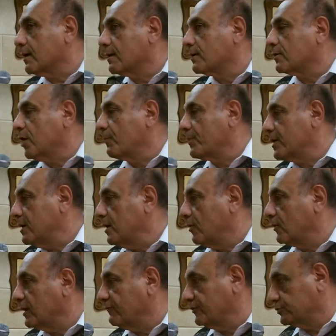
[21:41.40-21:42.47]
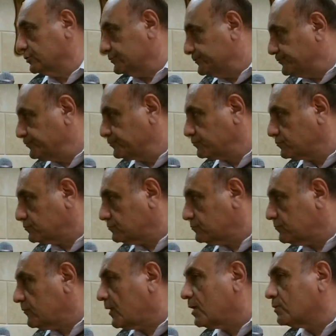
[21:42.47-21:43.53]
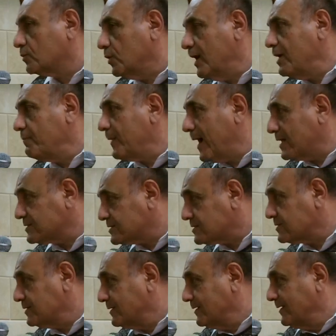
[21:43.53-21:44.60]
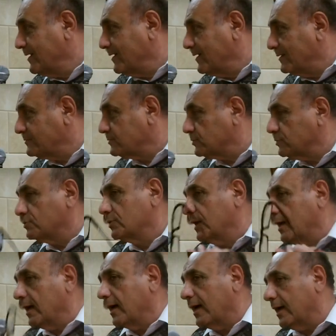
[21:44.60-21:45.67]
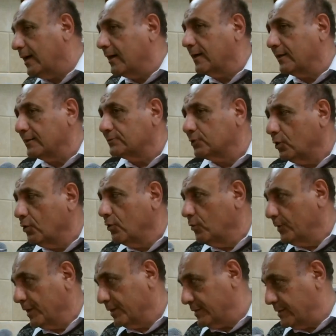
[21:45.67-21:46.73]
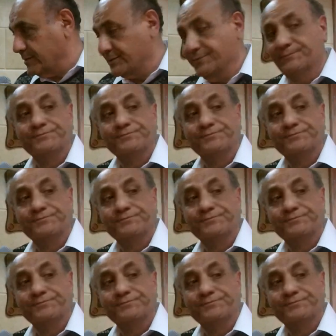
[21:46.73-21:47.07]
copy or a photo to help us to know where it is.